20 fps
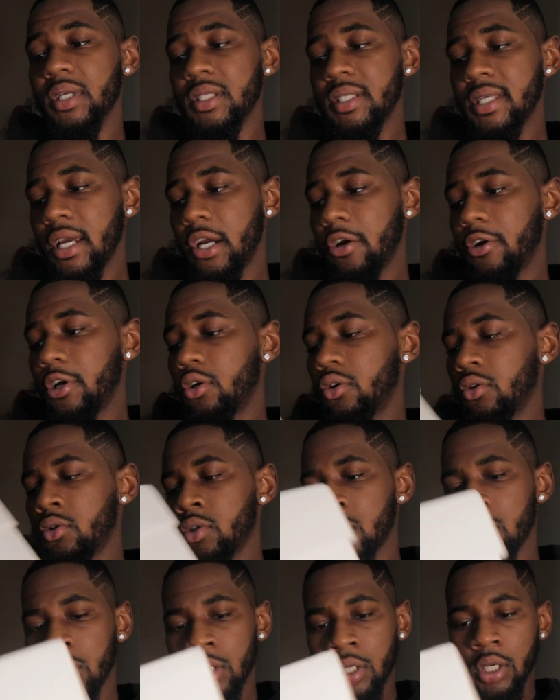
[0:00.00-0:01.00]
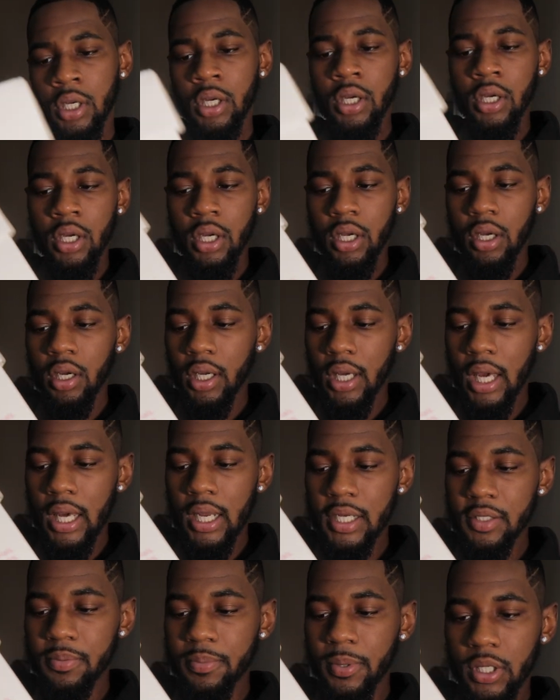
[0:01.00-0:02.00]
materials.
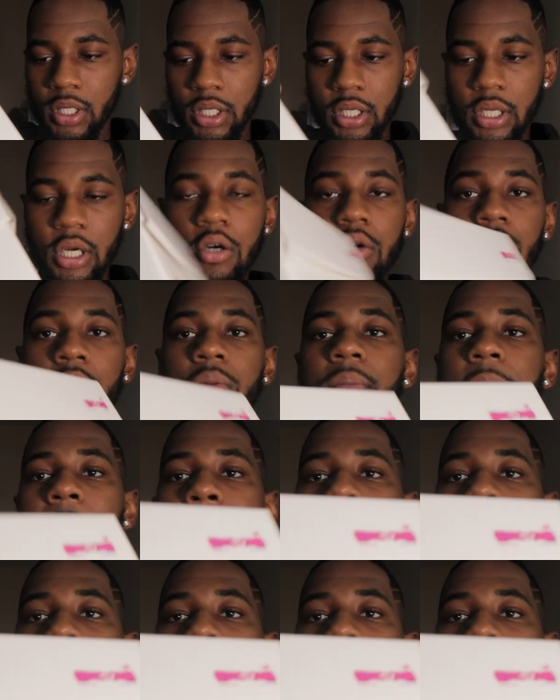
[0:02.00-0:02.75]
Okay, that's pretty dope.